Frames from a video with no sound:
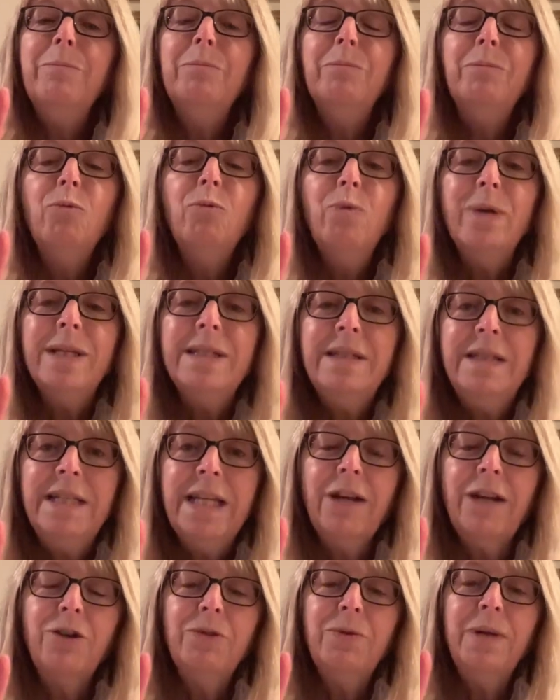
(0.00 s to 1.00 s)
was
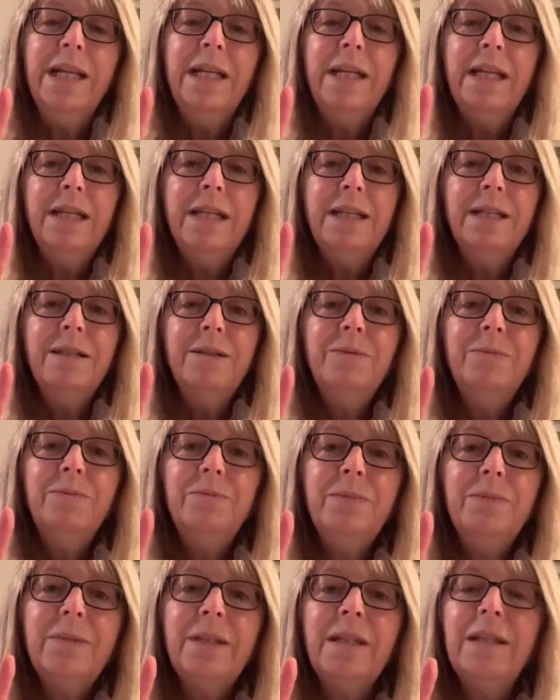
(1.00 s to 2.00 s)
decorated
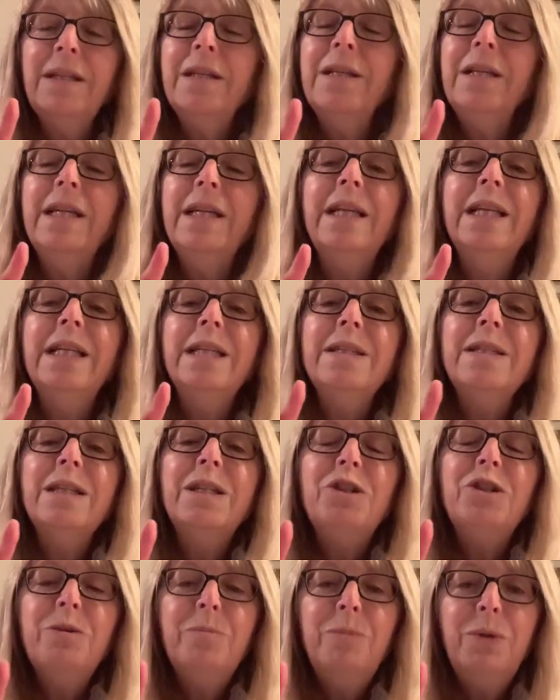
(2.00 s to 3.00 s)
in
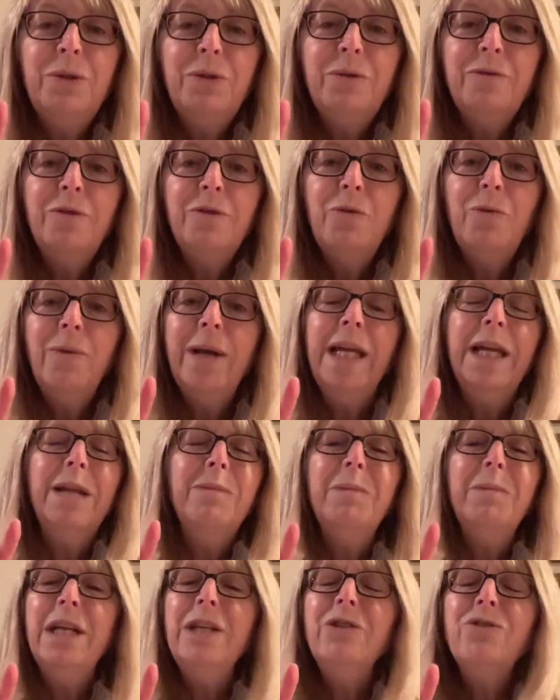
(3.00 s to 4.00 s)
such a beautiful way
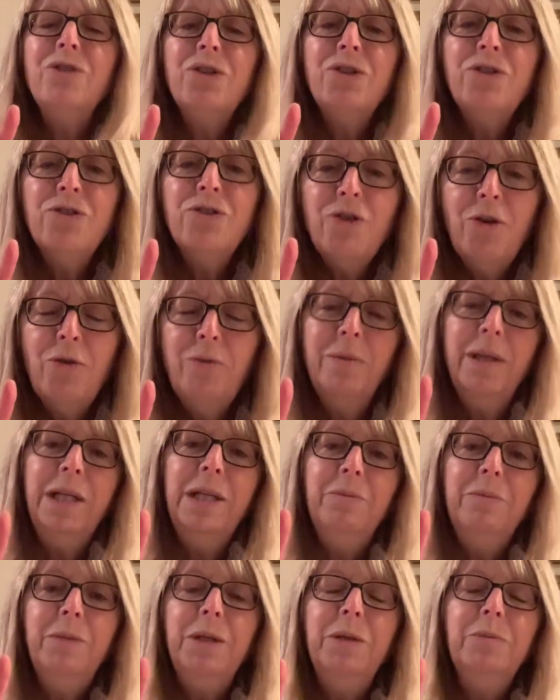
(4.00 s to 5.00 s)
and made so
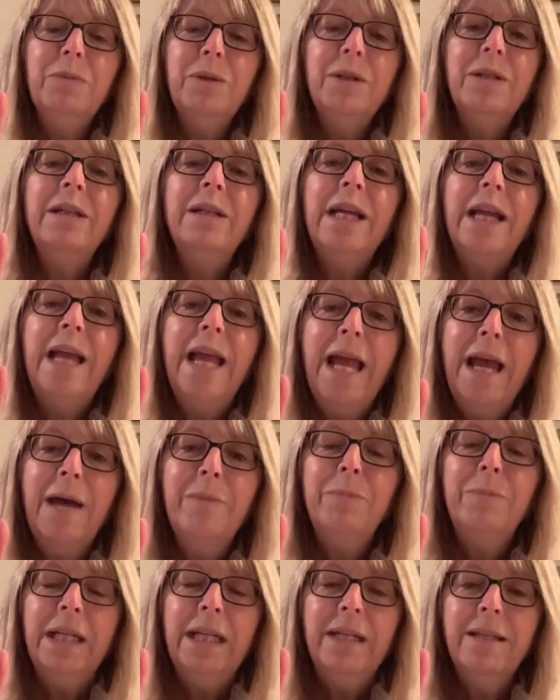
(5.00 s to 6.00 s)
many people
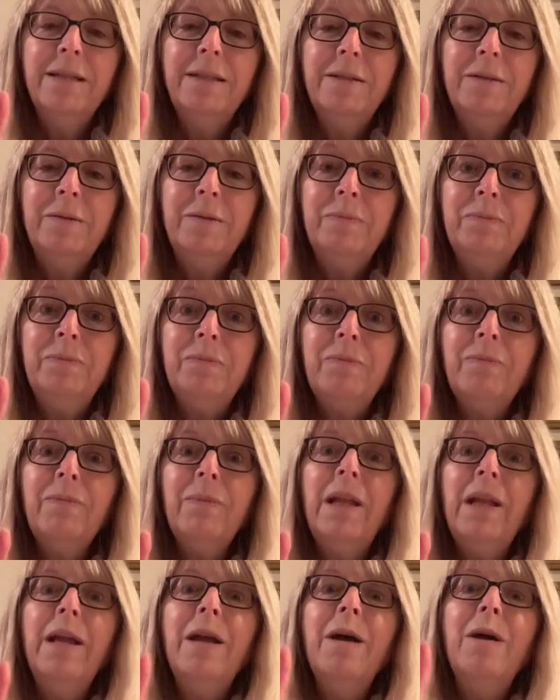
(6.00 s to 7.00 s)
happy.
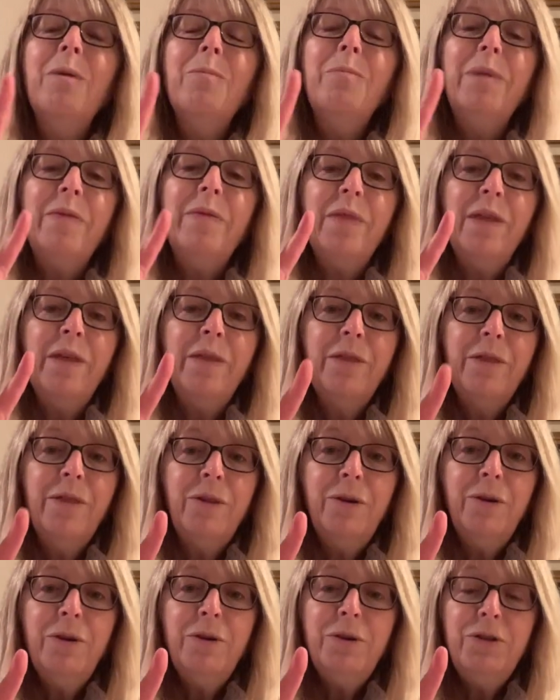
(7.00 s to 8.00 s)
But the
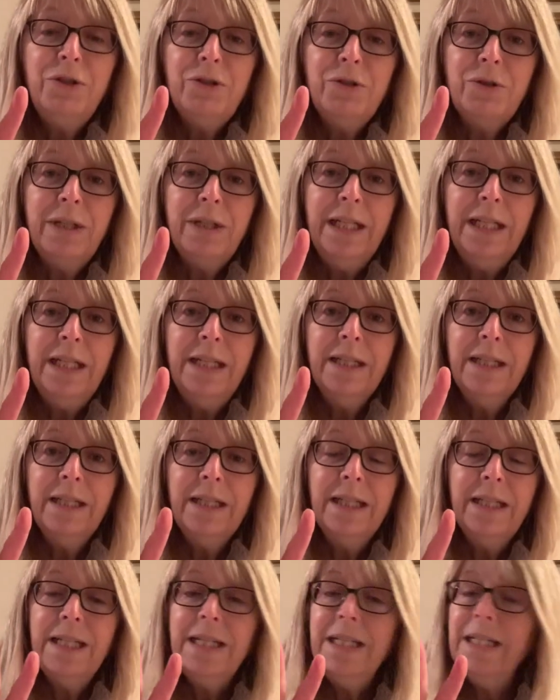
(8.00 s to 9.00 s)
3rd tree
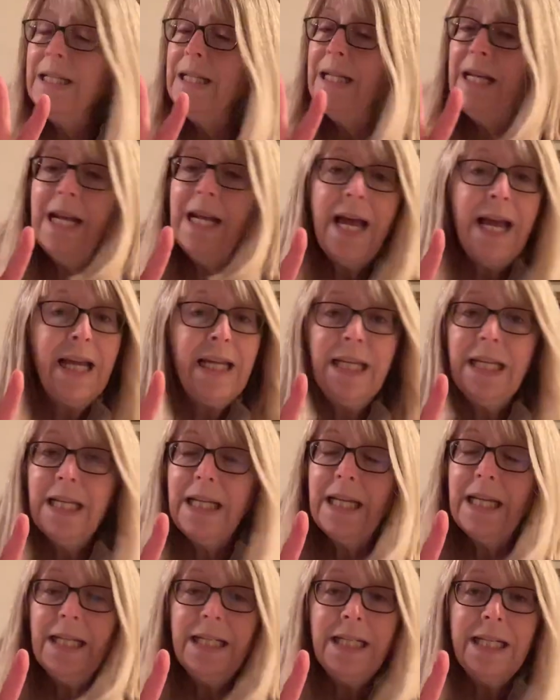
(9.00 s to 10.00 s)
did not
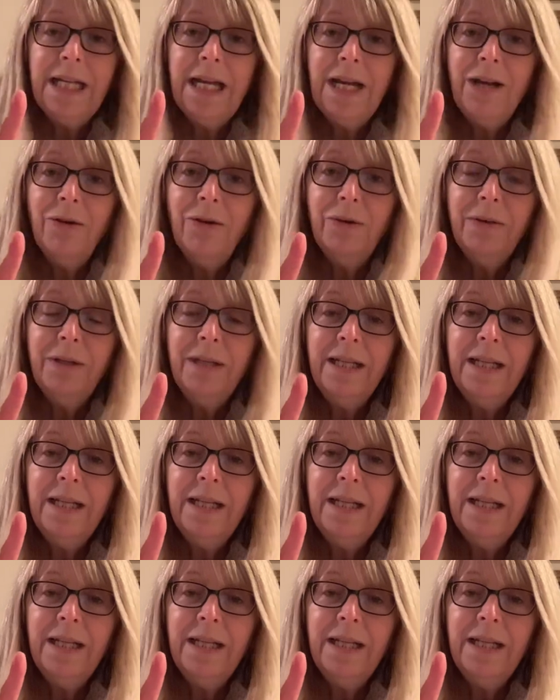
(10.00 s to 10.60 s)
get cut down,